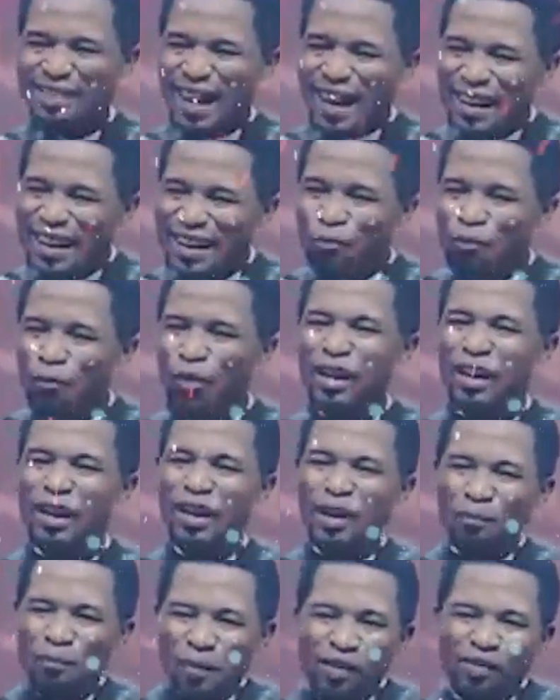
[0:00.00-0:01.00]

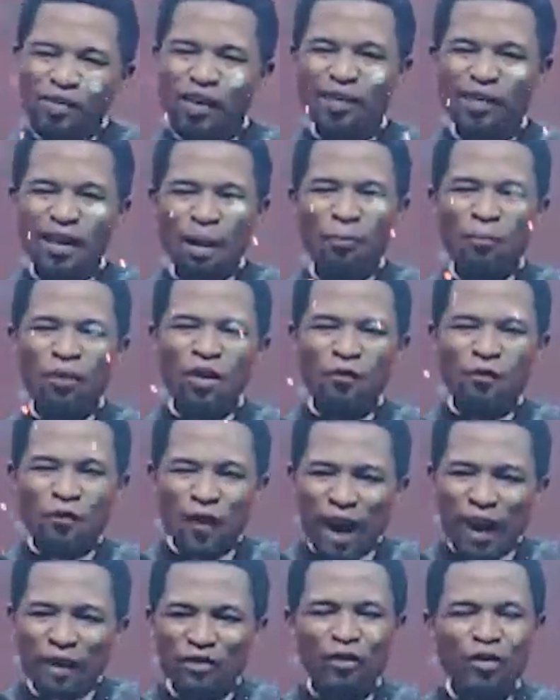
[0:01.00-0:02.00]
deliberately misinterpret
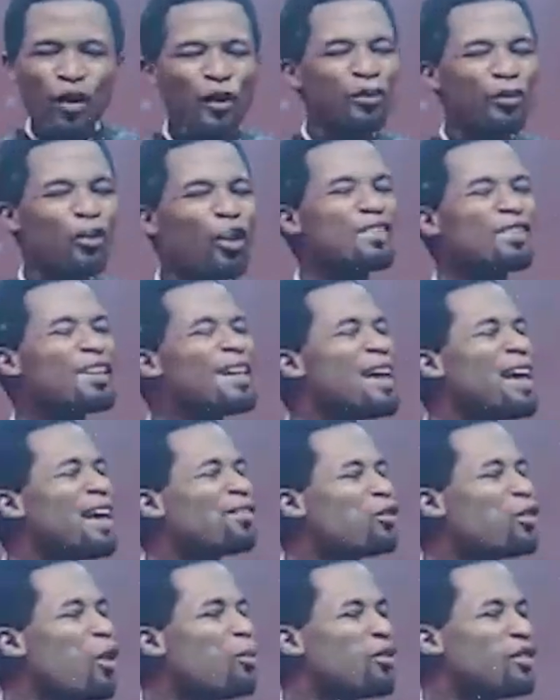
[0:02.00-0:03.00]
facts. Don't just hear
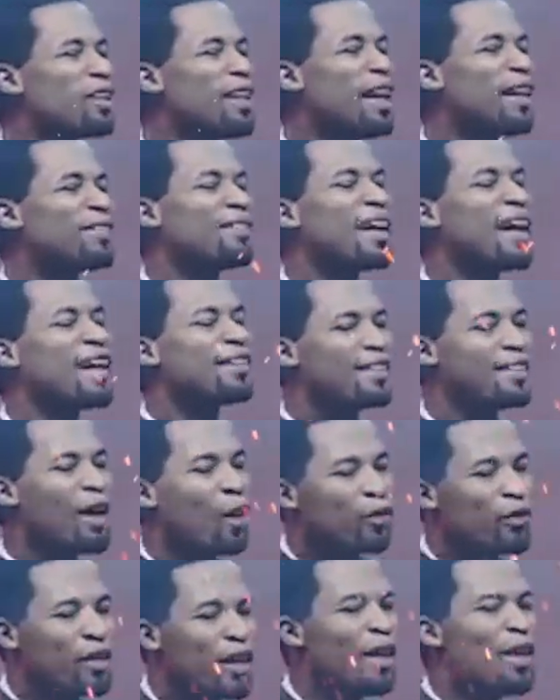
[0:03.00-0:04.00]
something and start
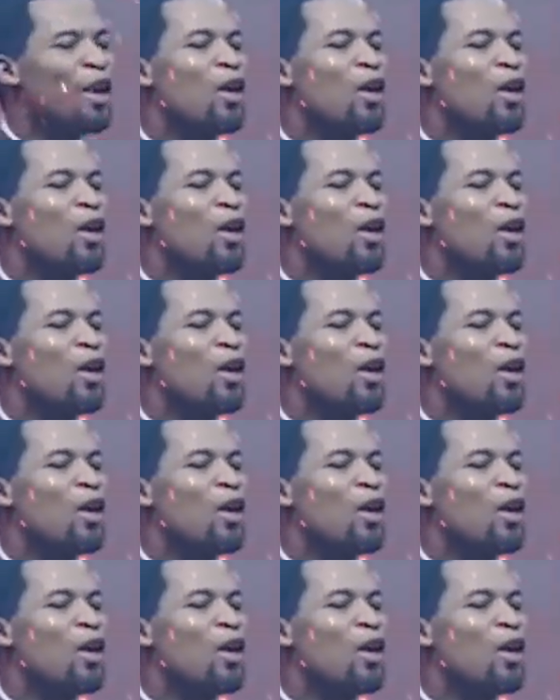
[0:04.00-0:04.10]
shouting,